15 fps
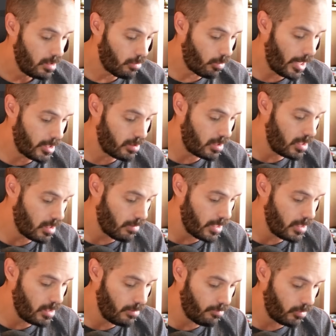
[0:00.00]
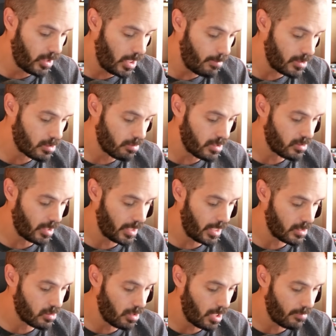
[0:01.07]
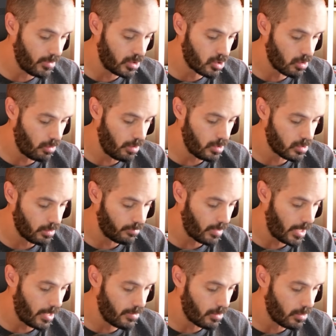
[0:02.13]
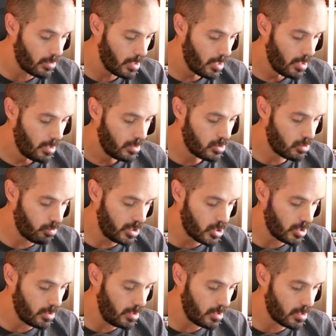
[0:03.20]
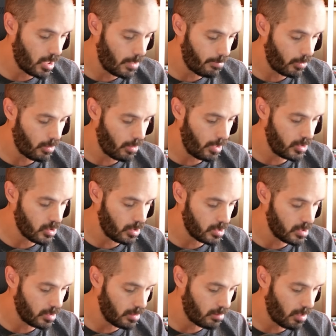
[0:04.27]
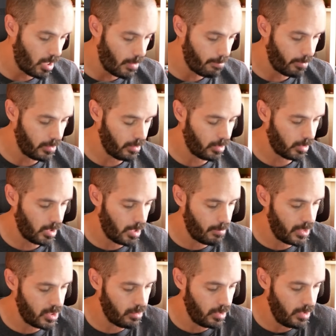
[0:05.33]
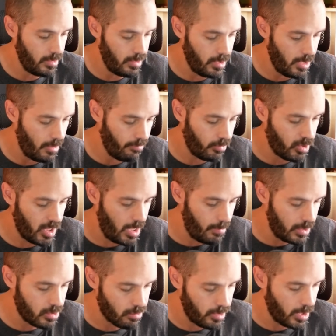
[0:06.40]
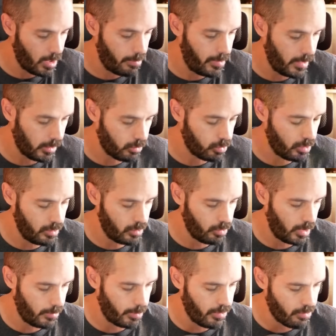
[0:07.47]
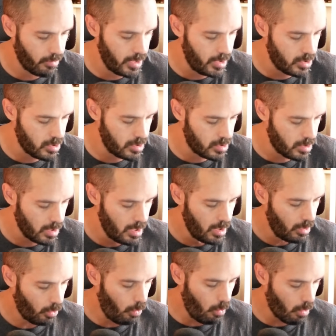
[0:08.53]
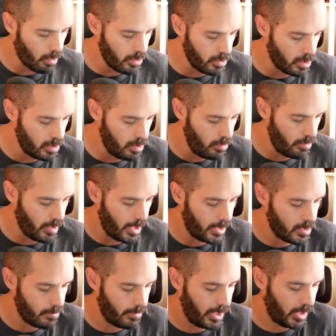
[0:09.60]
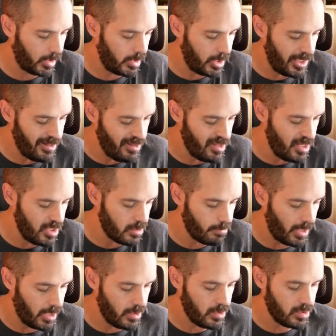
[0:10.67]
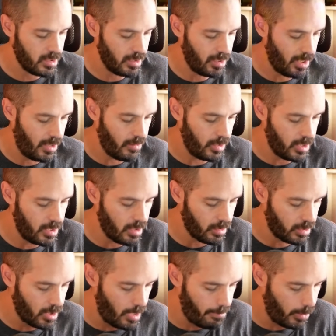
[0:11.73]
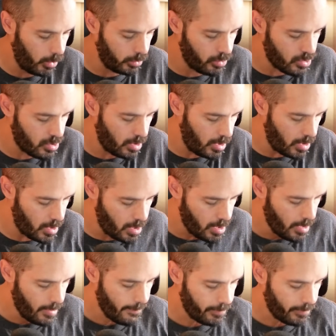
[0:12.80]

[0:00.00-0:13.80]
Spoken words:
right here in the infotainment screen, so I guess you have the choice of either switching these up or adjusting the temp and the climate in the infotainment screen up here 12.3 inches, or you can do that by clicking these buttons down here. Cup holders here,